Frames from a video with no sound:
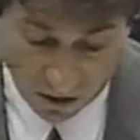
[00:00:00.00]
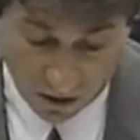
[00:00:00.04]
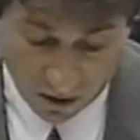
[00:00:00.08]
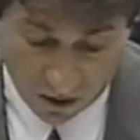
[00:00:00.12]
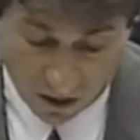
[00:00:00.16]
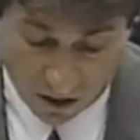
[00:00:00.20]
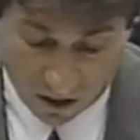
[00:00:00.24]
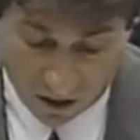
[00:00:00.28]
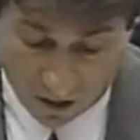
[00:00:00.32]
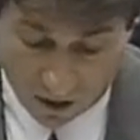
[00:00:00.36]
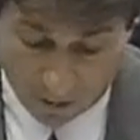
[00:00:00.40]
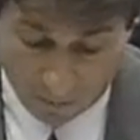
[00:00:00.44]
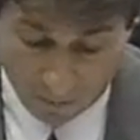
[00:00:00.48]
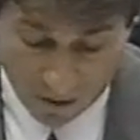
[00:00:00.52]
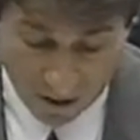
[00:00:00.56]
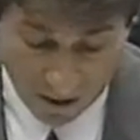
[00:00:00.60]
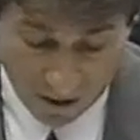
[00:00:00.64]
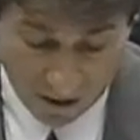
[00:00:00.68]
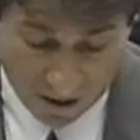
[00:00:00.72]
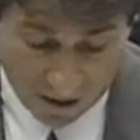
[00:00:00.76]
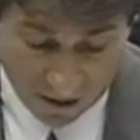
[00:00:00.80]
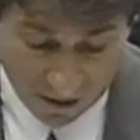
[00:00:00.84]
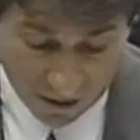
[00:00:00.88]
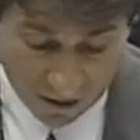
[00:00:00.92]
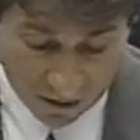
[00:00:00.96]

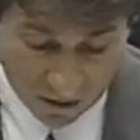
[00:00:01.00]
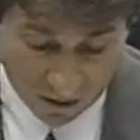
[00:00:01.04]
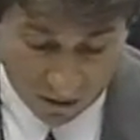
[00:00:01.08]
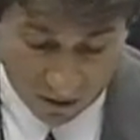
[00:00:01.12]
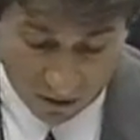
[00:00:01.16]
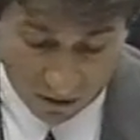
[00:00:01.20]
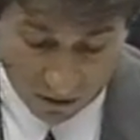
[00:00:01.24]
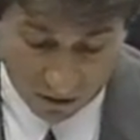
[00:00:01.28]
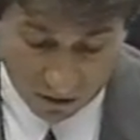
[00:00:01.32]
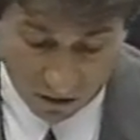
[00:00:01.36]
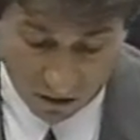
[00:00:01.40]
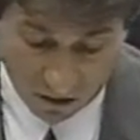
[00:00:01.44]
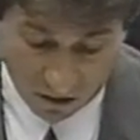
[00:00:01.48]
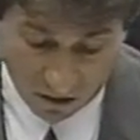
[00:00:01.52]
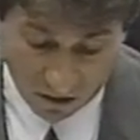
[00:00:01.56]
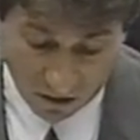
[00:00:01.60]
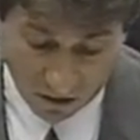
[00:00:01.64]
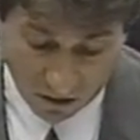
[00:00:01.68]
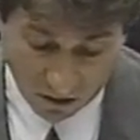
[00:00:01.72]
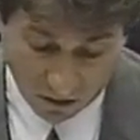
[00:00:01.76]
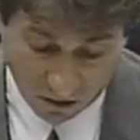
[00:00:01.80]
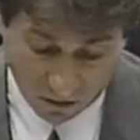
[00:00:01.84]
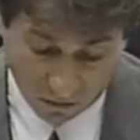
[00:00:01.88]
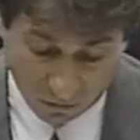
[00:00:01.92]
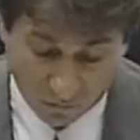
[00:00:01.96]
I think that the
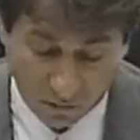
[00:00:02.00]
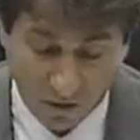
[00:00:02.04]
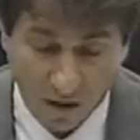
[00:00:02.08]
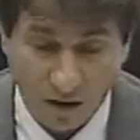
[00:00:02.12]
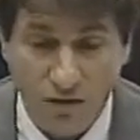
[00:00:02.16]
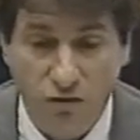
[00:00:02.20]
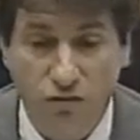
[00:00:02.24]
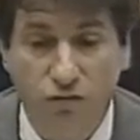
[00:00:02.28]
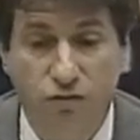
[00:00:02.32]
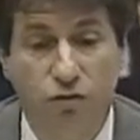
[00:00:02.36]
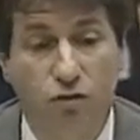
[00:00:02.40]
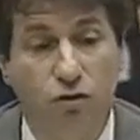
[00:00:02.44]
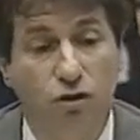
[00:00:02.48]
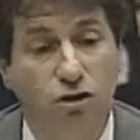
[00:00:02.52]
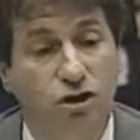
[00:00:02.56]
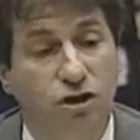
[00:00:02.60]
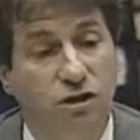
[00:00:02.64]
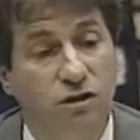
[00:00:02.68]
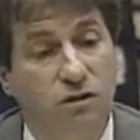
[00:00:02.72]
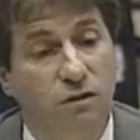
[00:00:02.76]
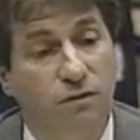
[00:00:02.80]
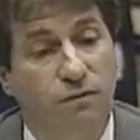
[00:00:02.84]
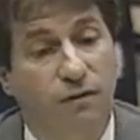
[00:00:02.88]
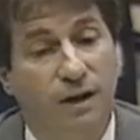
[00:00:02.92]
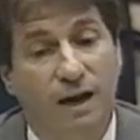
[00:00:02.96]
defense
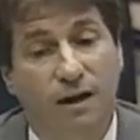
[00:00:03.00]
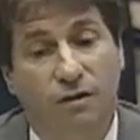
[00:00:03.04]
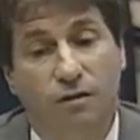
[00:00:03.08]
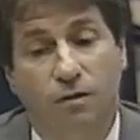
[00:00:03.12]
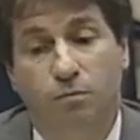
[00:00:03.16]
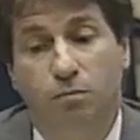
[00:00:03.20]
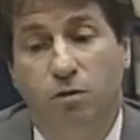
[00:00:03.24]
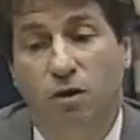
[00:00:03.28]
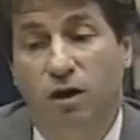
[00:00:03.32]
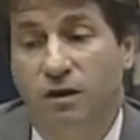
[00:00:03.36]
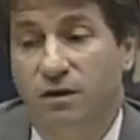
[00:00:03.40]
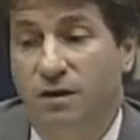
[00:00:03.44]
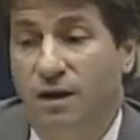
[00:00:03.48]
version of how the blood